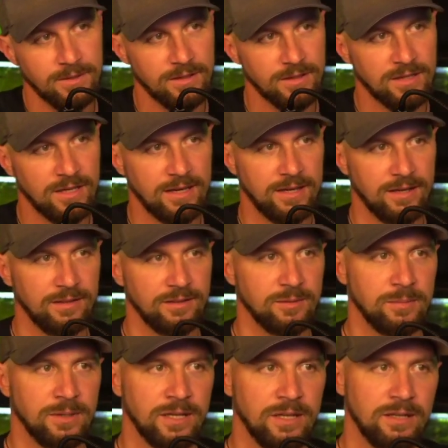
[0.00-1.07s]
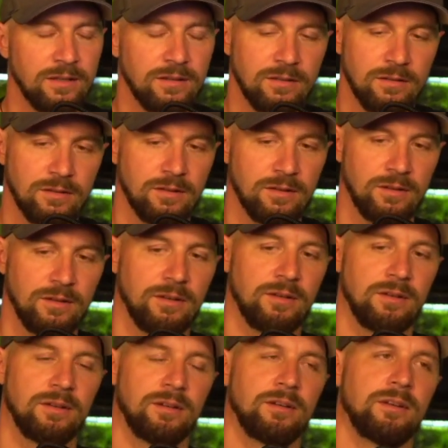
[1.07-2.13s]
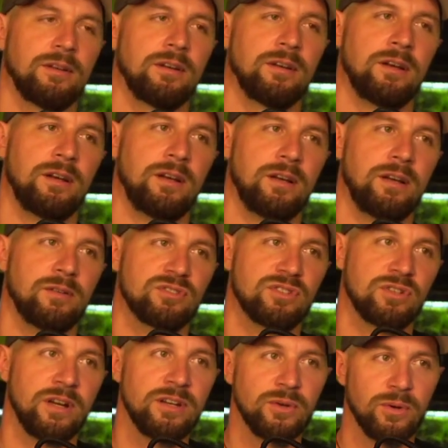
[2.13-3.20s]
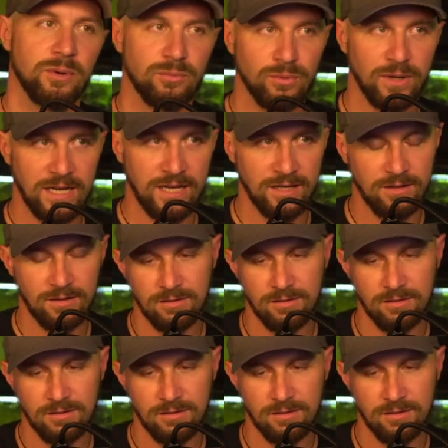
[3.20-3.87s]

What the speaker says: Killing me. I was trying to do a raid.